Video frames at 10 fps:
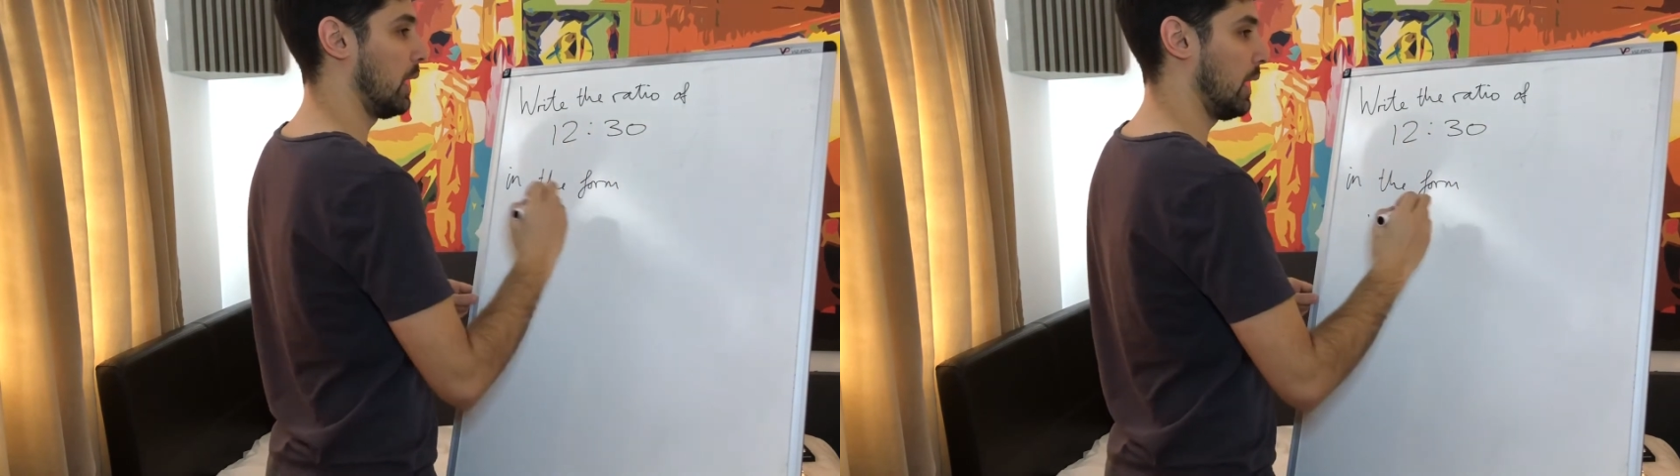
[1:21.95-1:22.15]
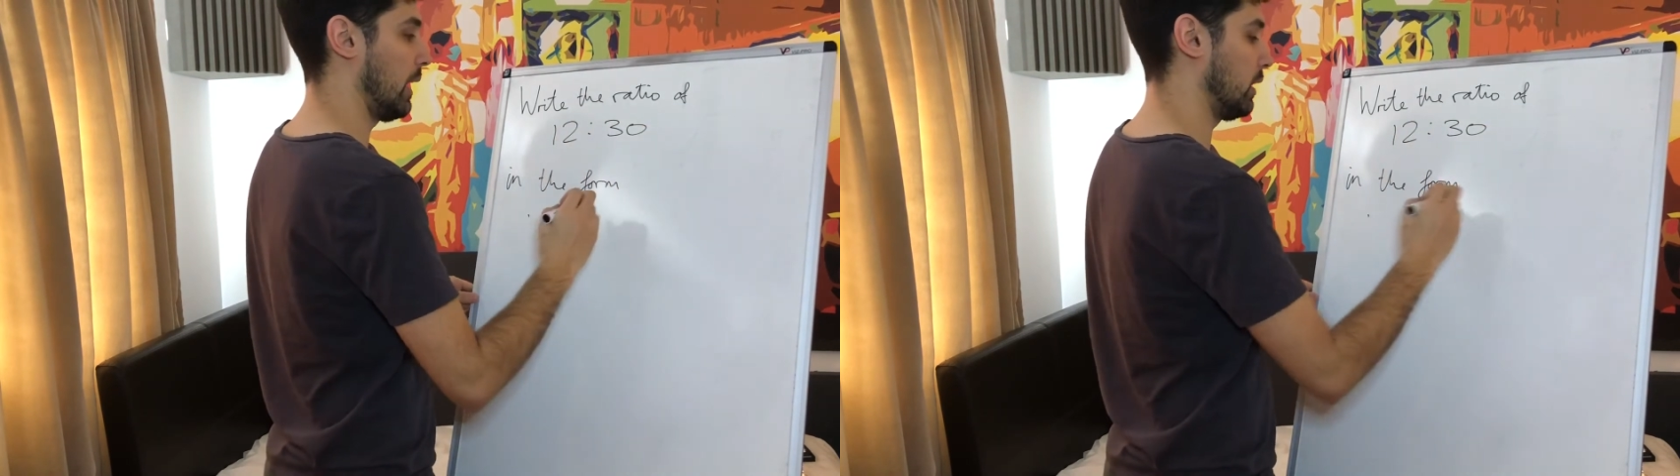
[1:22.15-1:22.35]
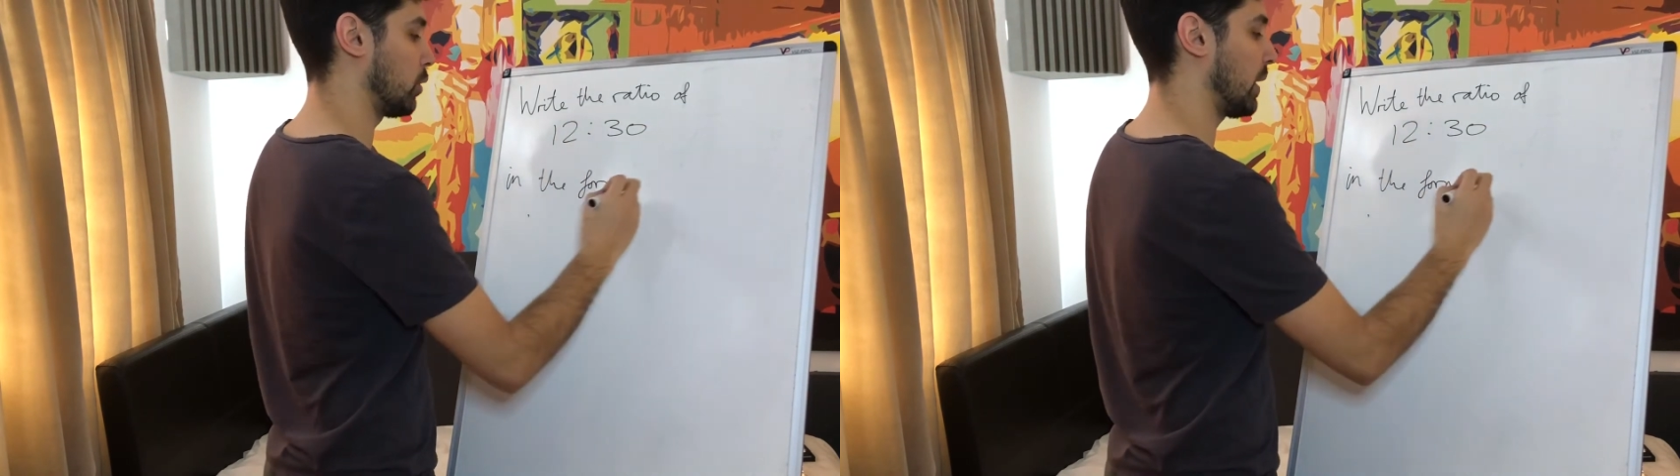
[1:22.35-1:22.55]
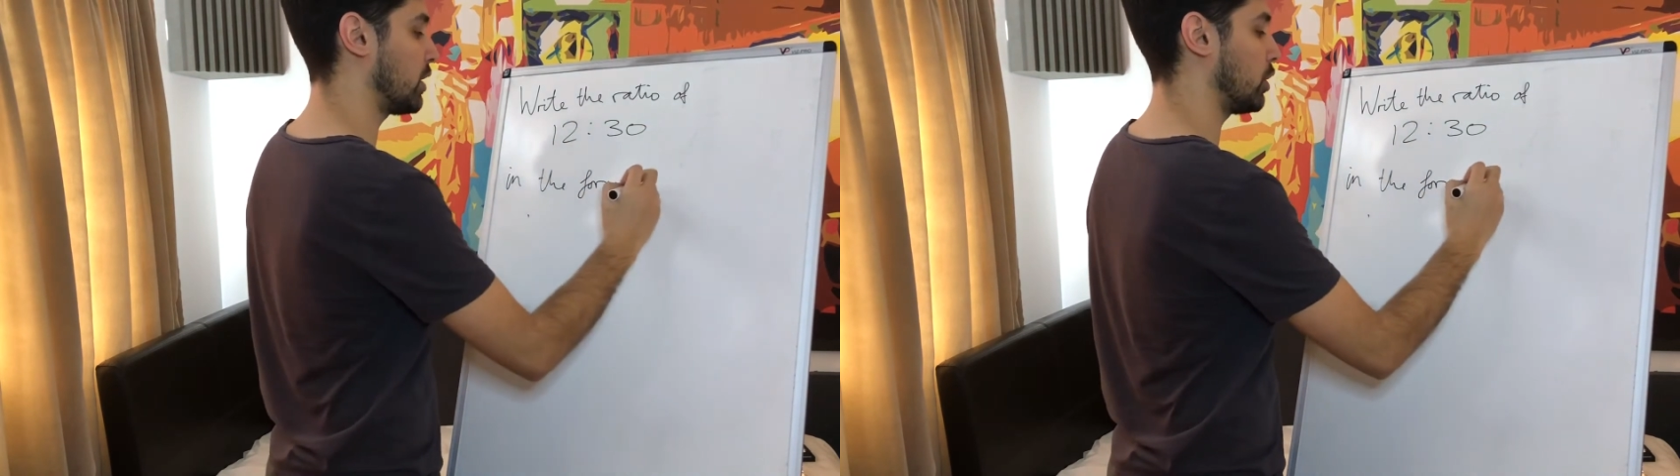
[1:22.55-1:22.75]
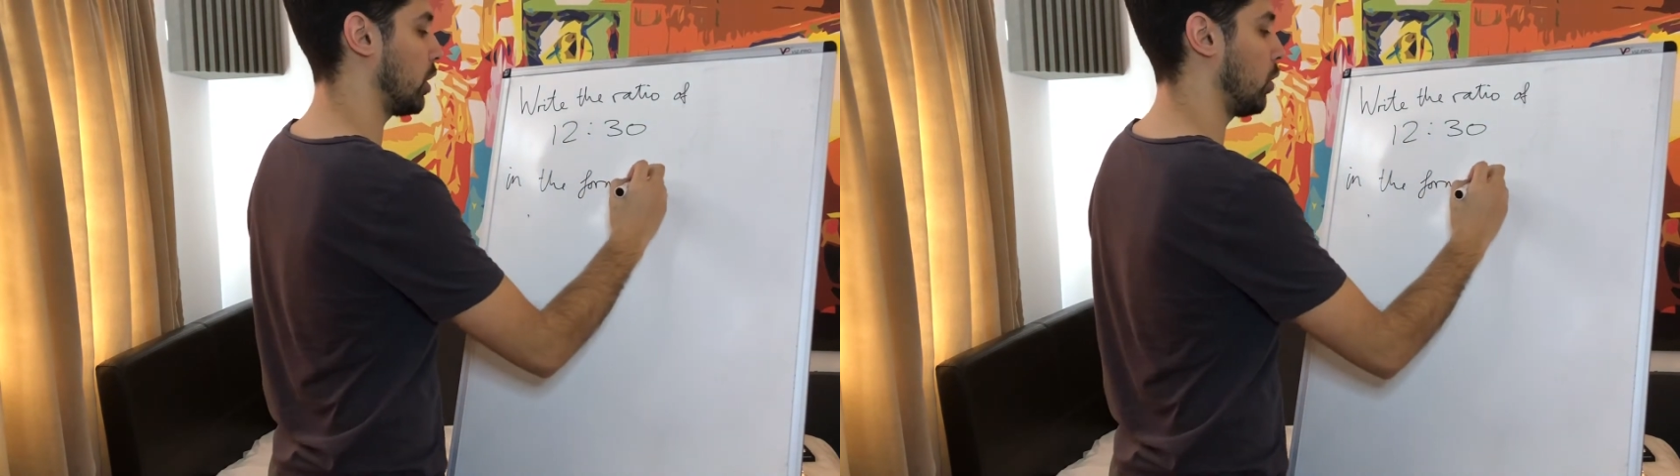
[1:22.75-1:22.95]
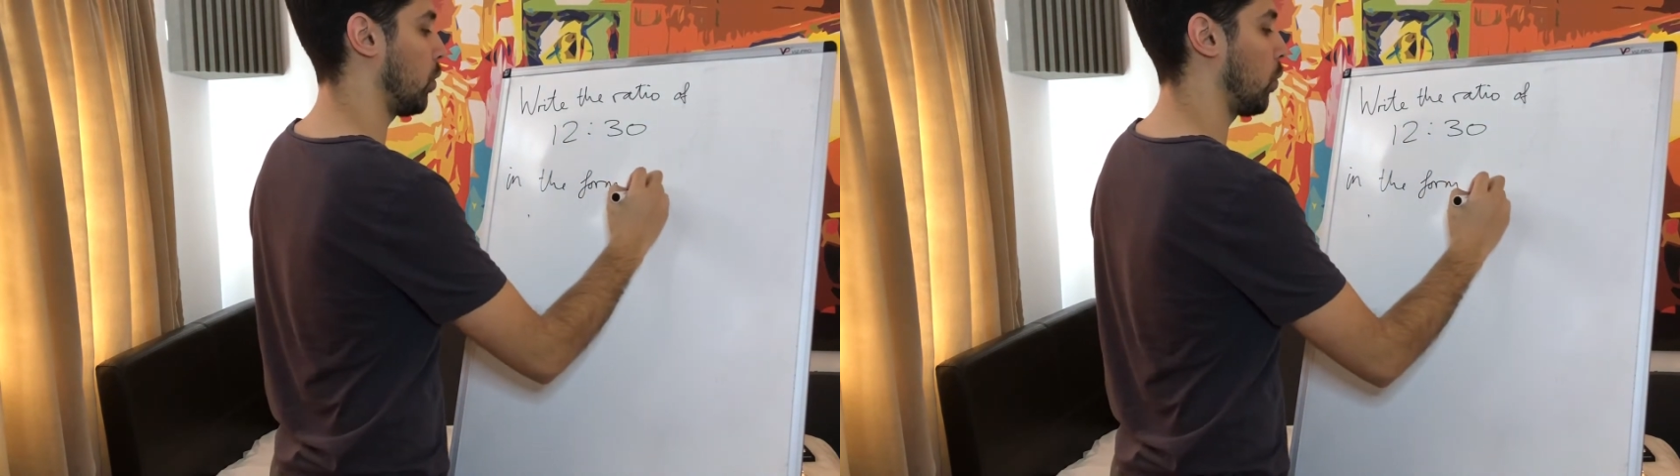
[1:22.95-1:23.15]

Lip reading: in the ratio